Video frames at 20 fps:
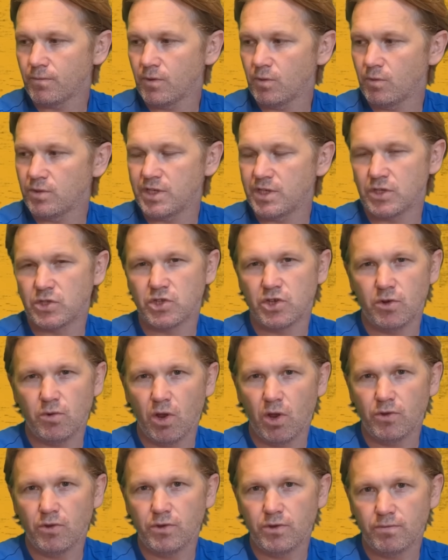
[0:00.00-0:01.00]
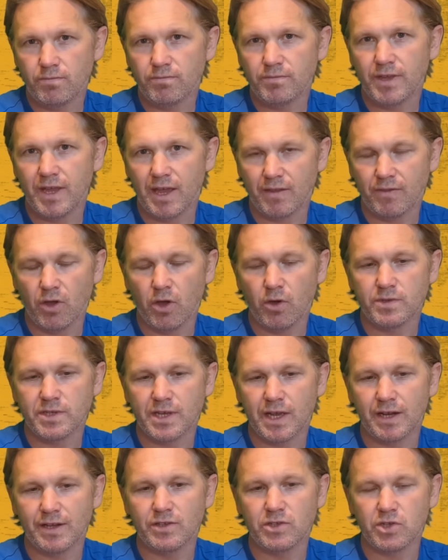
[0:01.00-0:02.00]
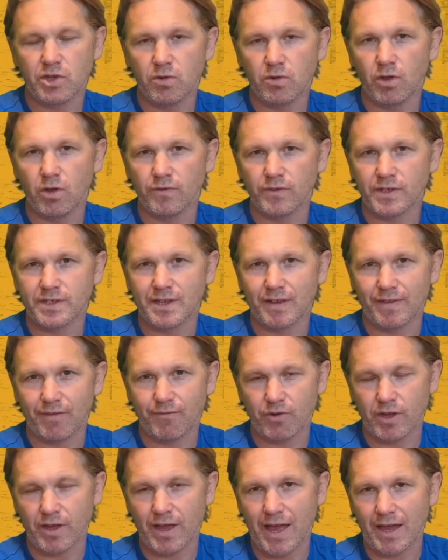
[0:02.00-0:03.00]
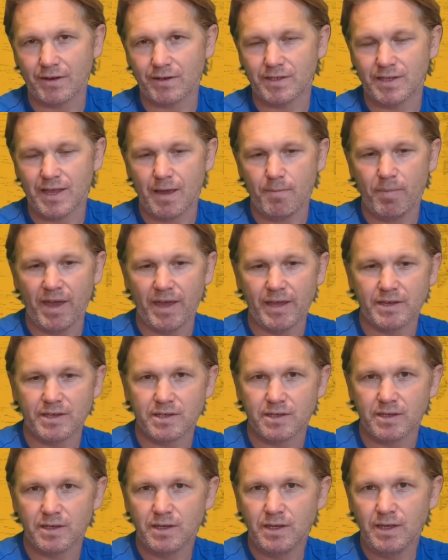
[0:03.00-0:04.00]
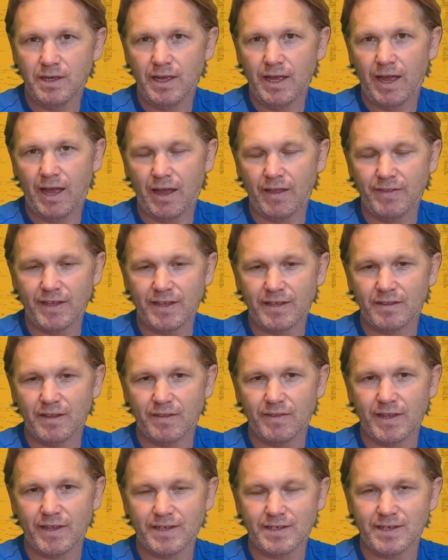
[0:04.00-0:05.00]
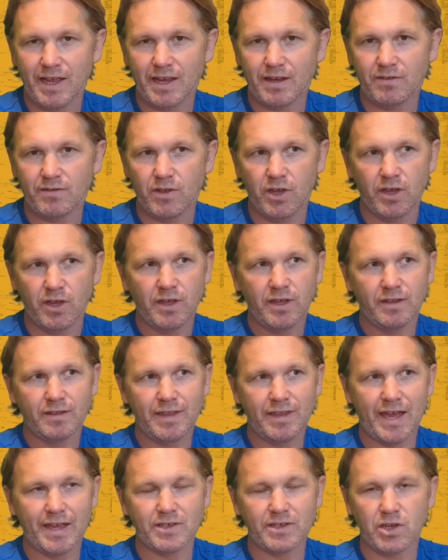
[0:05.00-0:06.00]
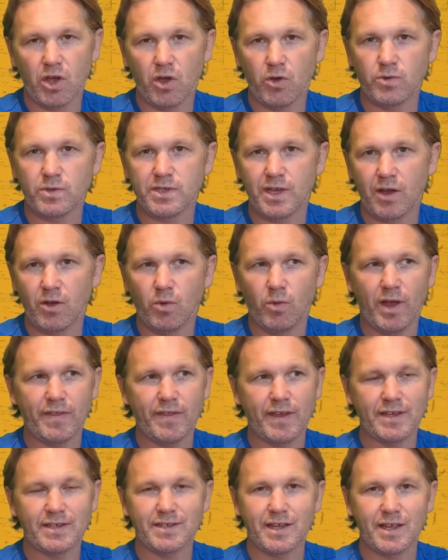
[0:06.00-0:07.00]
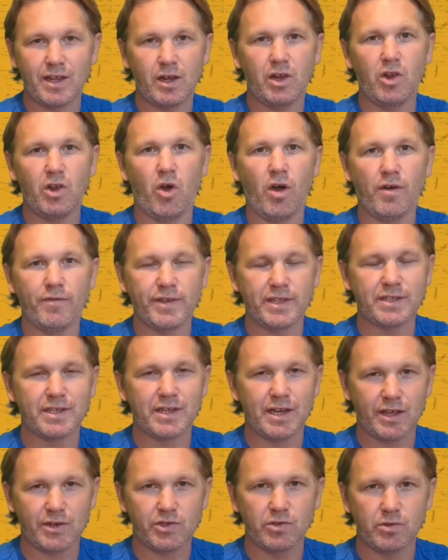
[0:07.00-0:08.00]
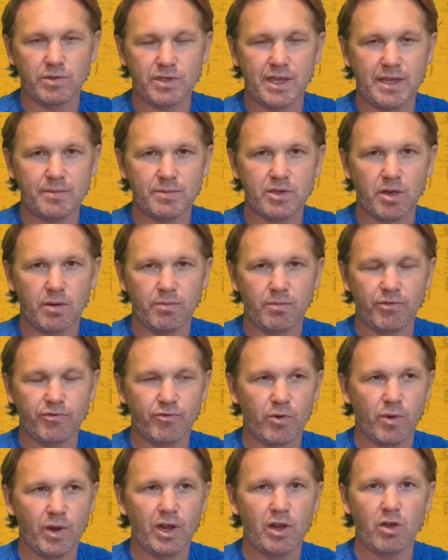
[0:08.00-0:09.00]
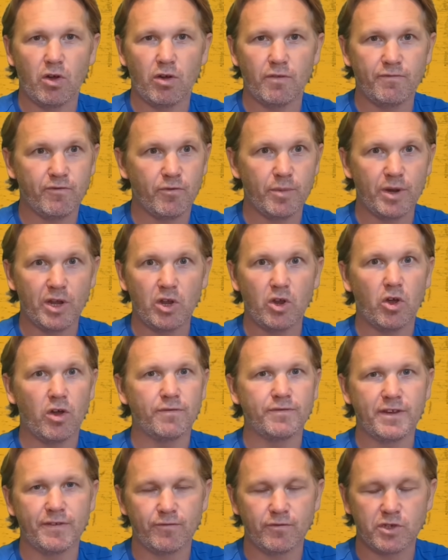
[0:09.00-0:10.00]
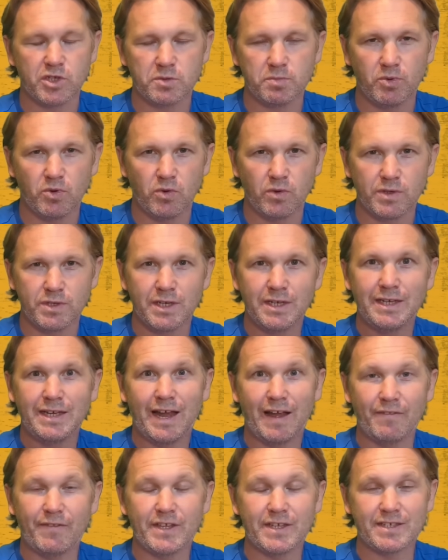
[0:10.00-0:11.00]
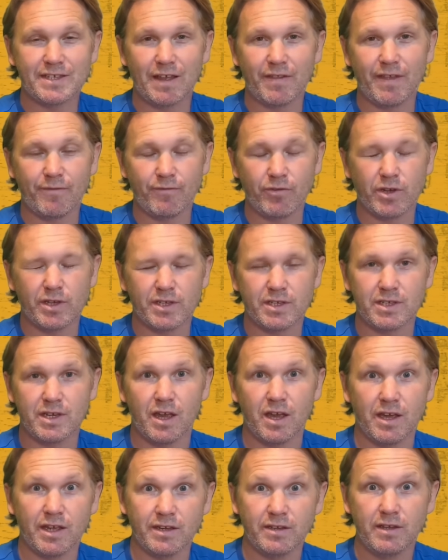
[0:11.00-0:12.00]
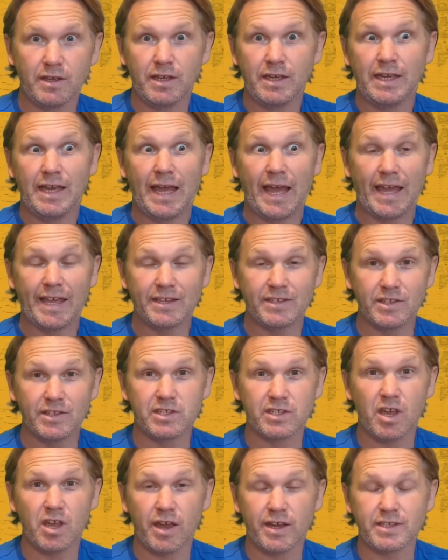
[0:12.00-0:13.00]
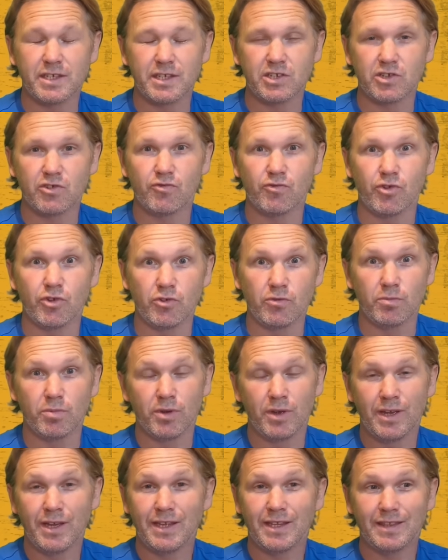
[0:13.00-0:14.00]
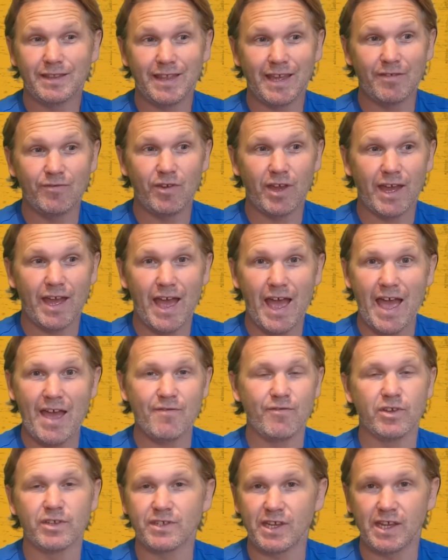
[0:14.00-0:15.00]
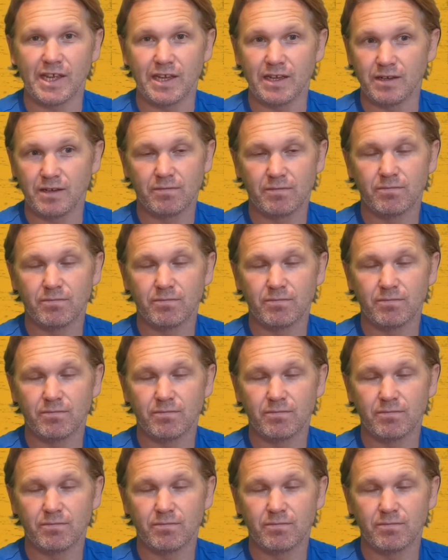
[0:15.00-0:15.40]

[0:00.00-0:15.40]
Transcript: was it Toulon? Yeah, the hotel in Toulon that South Africa had as their base. And they said that is a hotel where they see a lot of international teams come through, from a lot of different sports. And this South Africa side is the tightest group they've ever seen.